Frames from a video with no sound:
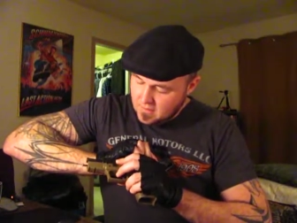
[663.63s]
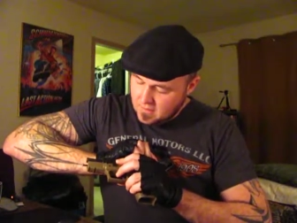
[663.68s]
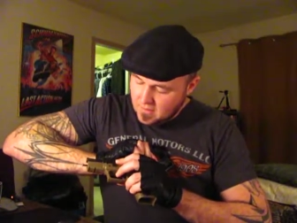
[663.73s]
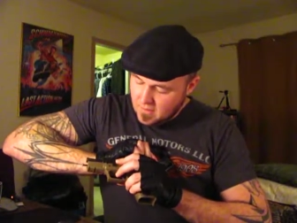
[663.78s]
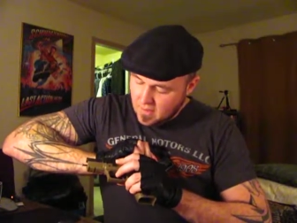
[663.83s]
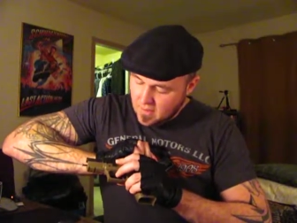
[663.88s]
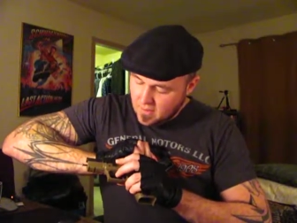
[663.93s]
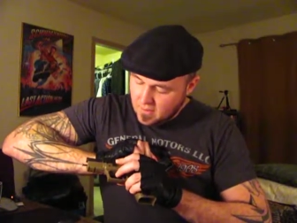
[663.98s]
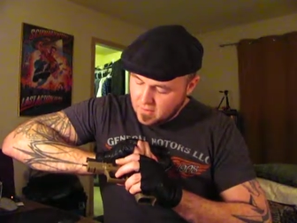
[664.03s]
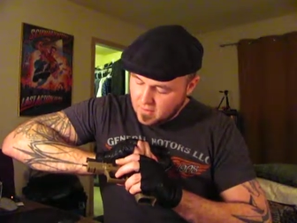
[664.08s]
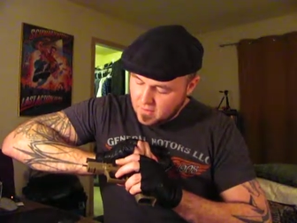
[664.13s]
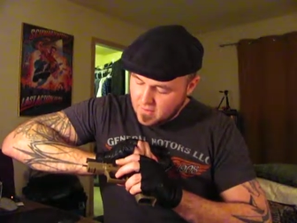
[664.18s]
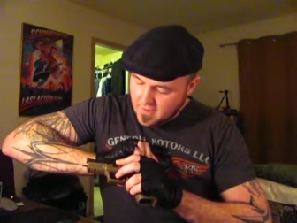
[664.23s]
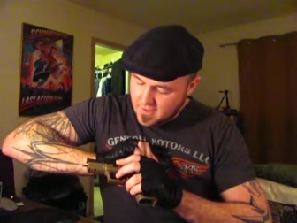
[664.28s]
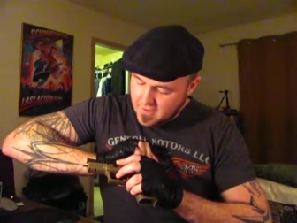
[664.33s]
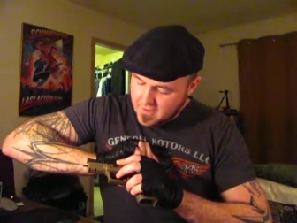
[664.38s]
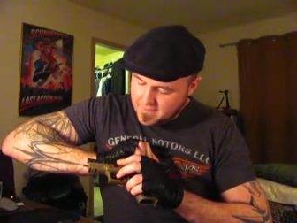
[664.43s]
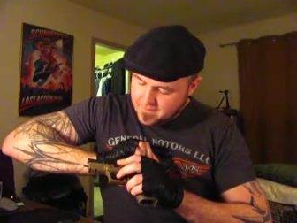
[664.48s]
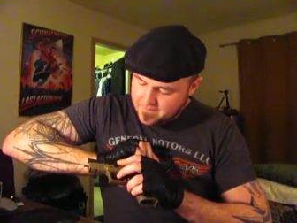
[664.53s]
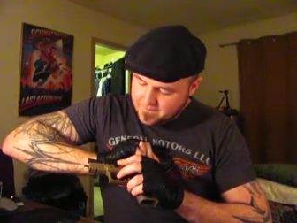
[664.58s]
all the
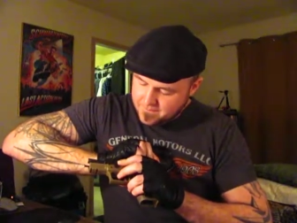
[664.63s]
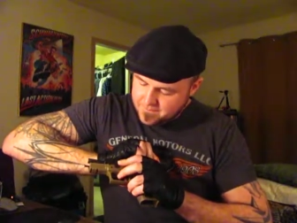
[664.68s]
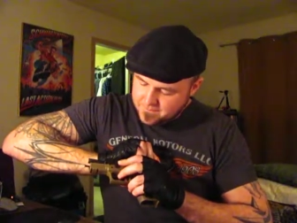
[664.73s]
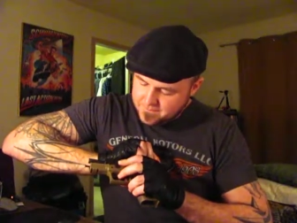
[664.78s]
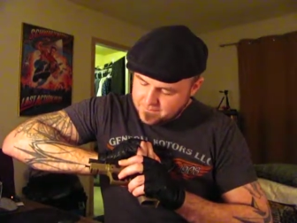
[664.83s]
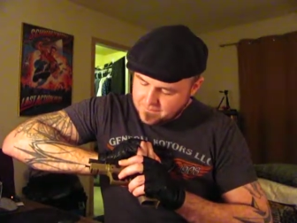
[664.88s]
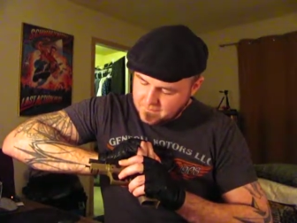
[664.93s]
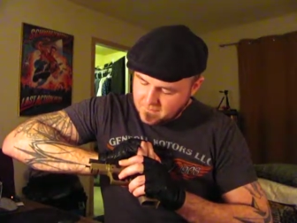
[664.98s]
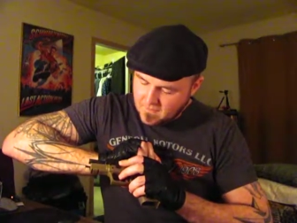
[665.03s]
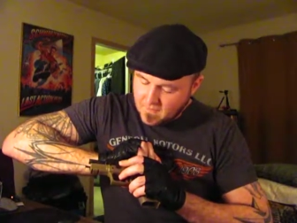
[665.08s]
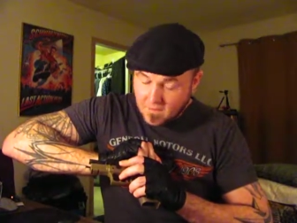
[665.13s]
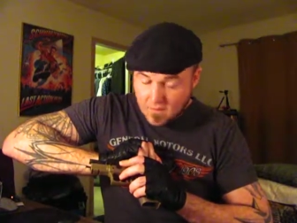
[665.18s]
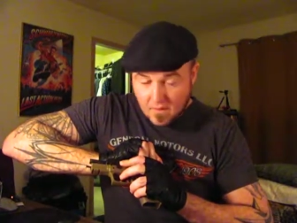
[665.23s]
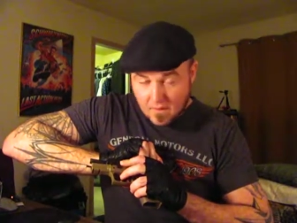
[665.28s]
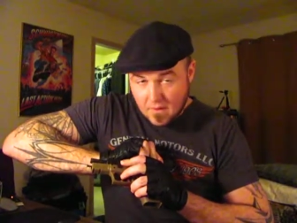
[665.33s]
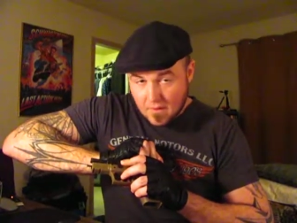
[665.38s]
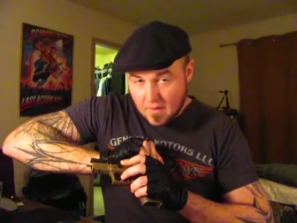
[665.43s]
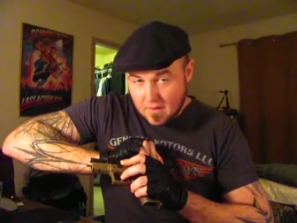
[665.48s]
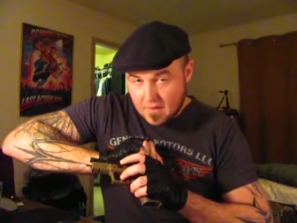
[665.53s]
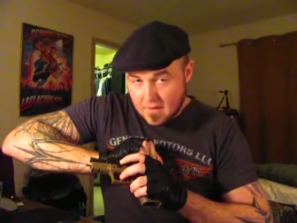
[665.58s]
way,
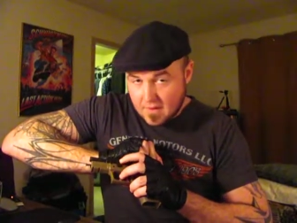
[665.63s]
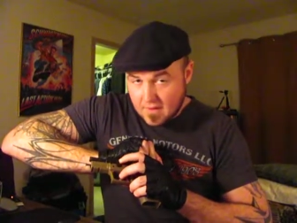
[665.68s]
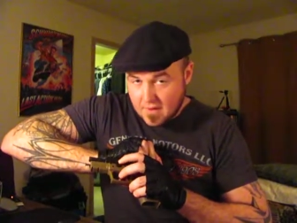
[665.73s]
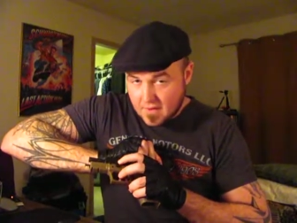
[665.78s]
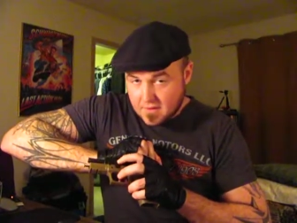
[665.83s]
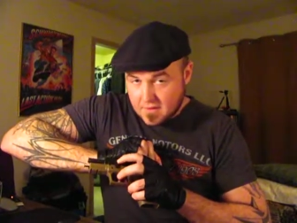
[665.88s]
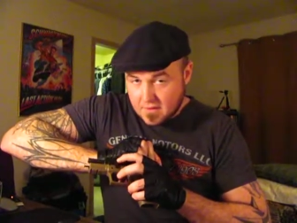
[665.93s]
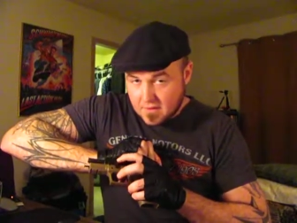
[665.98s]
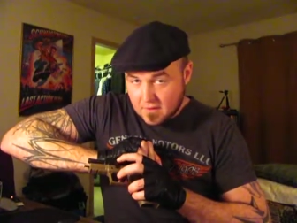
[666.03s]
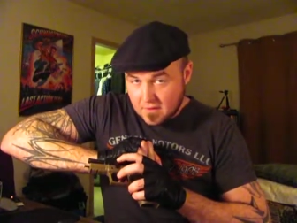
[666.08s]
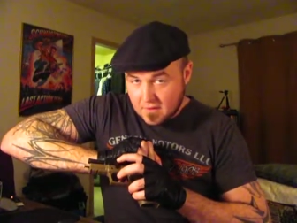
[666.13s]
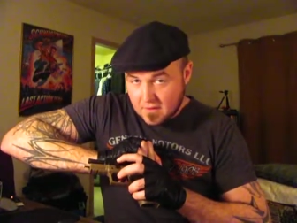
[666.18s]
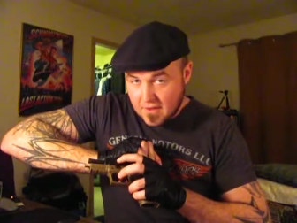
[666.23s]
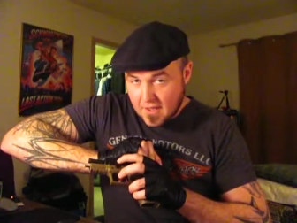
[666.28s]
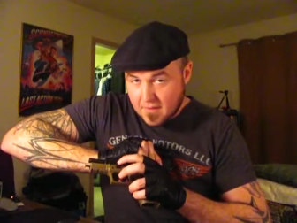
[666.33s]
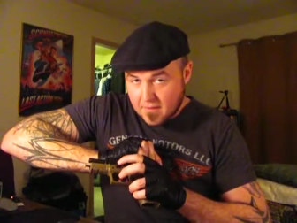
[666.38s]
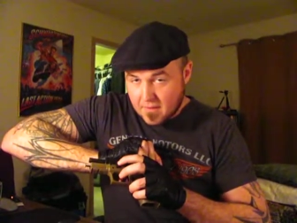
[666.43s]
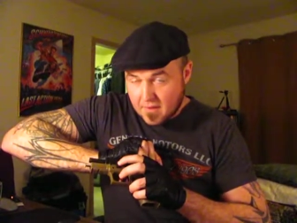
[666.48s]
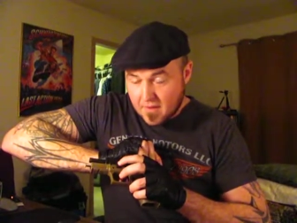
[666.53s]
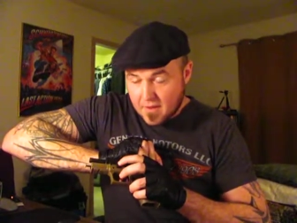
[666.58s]
and then this little
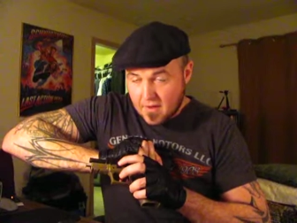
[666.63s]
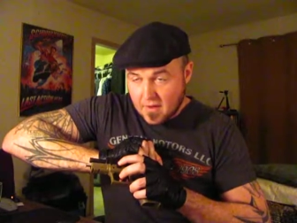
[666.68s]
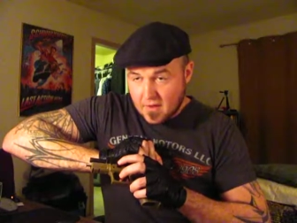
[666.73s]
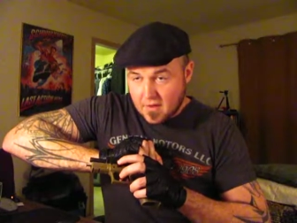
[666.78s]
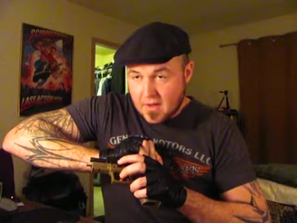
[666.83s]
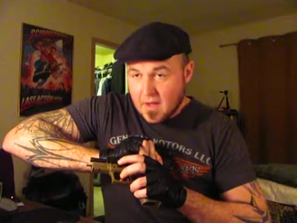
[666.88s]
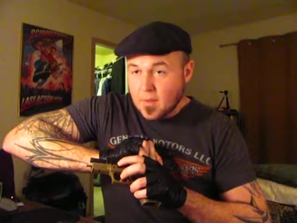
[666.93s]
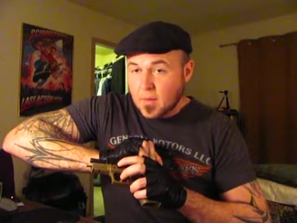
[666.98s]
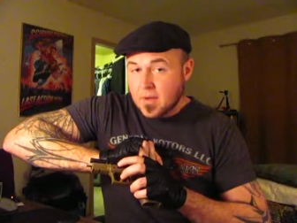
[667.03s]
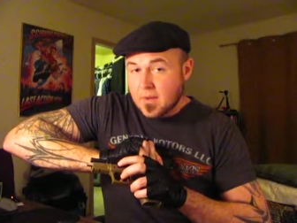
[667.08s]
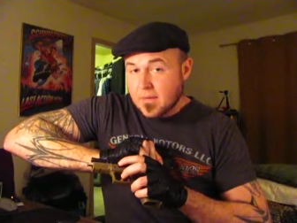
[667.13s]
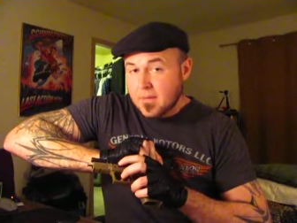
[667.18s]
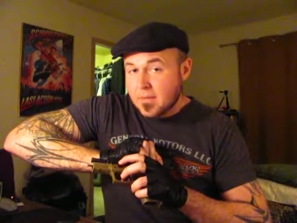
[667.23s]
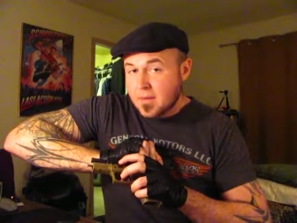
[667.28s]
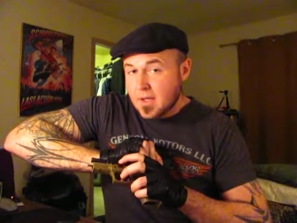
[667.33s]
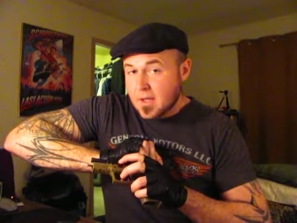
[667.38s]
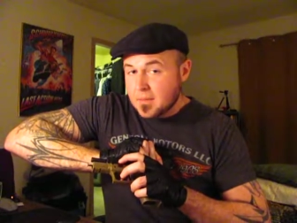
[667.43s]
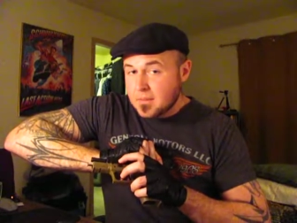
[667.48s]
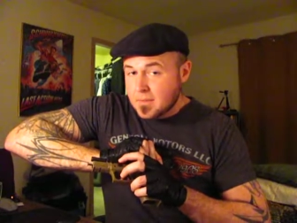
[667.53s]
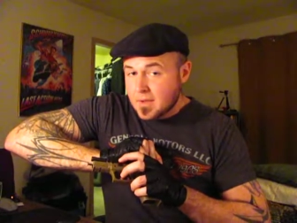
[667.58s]
lever here that we
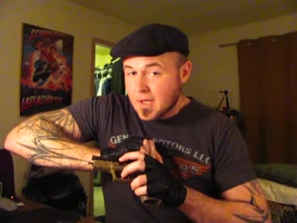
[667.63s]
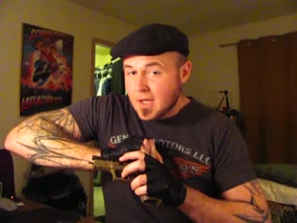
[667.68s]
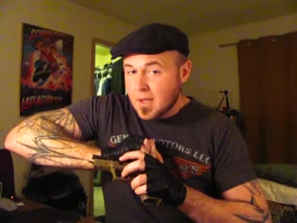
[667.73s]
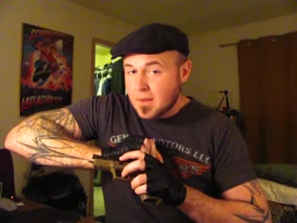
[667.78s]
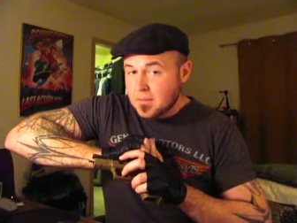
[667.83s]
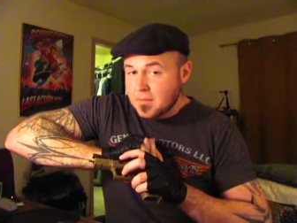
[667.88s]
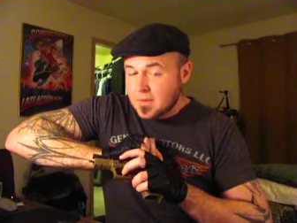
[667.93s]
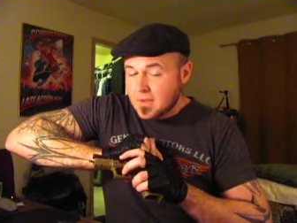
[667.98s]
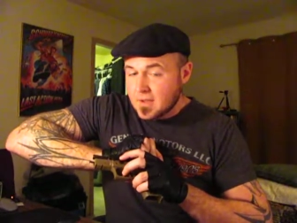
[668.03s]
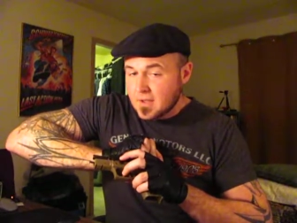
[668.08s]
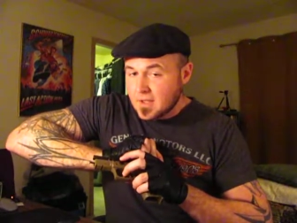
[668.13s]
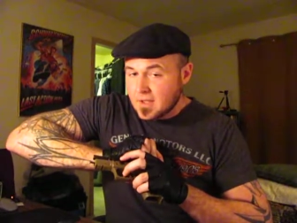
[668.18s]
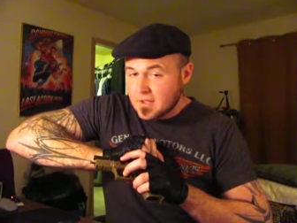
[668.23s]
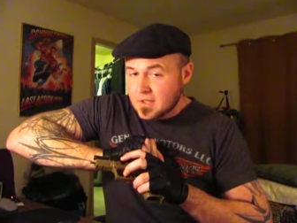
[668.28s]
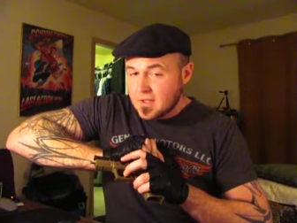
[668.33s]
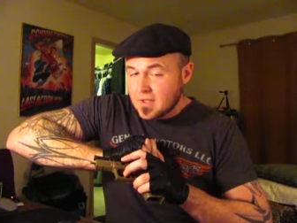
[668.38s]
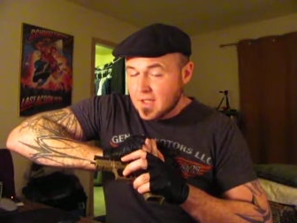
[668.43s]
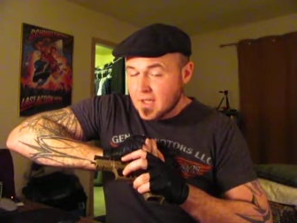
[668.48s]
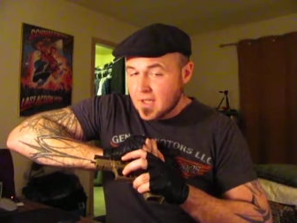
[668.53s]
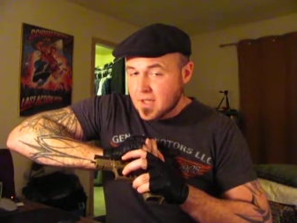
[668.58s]
flipped up to
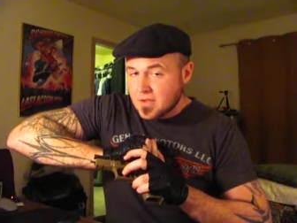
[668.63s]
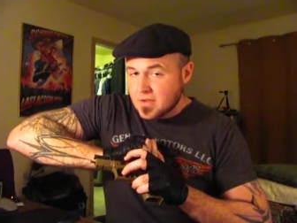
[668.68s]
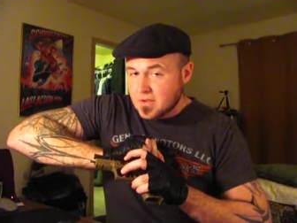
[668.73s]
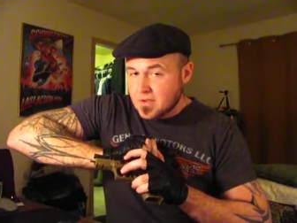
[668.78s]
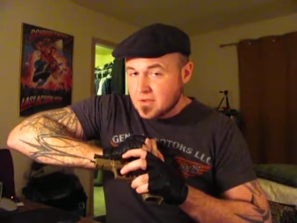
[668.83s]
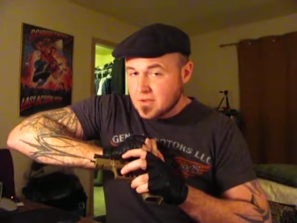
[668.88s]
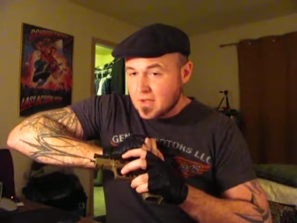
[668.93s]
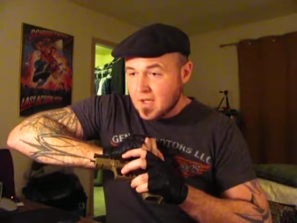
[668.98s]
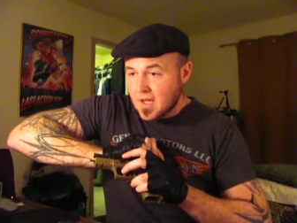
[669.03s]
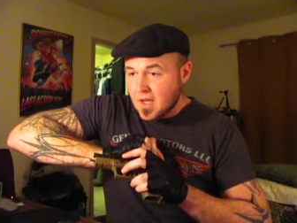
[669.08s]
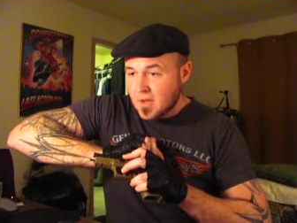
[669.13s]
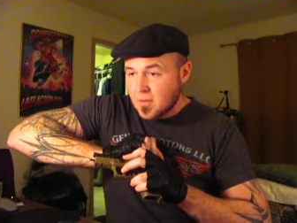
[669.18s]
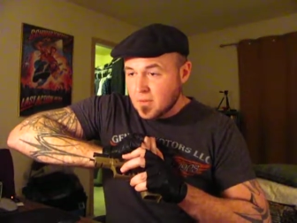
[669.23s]
disengage the slide,